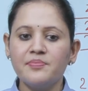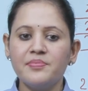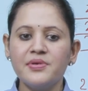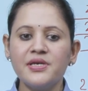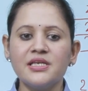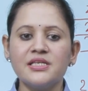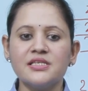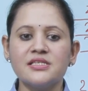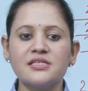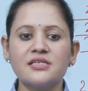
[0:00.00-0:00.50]

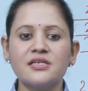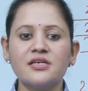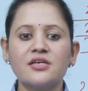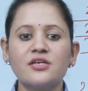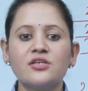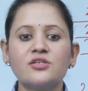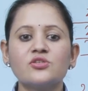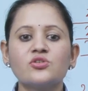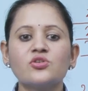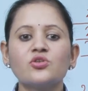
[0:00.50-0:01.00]
piece?
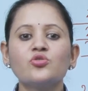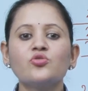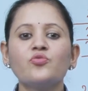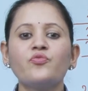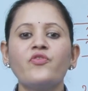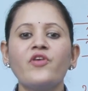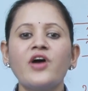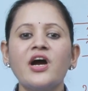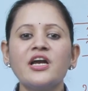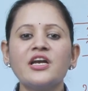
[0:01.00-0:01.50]
So to
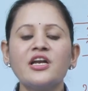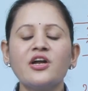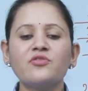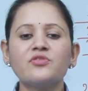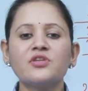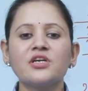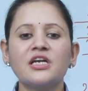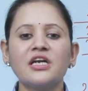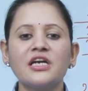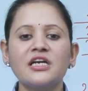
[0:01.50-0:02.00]
find
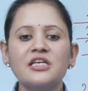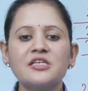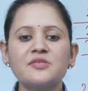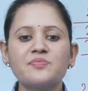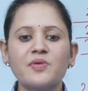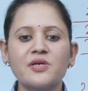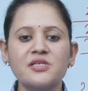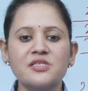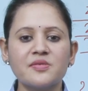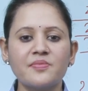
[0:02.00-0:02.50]
out the
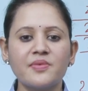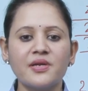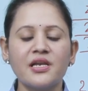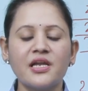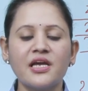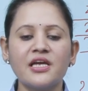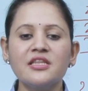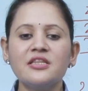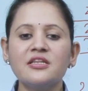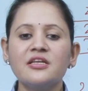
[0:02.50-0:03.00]
greatest possible
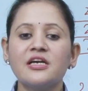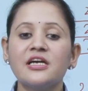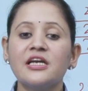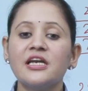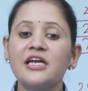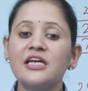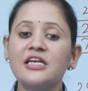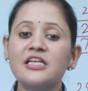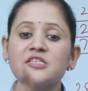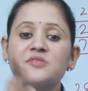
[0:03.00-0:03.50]
length,
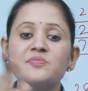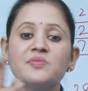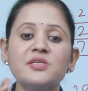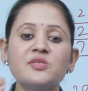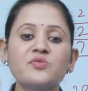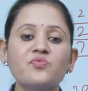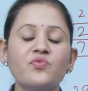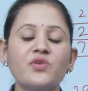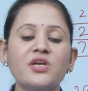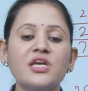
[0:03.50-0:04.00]
greatest
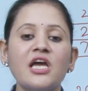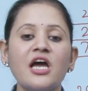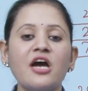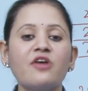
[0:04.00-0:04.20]
means we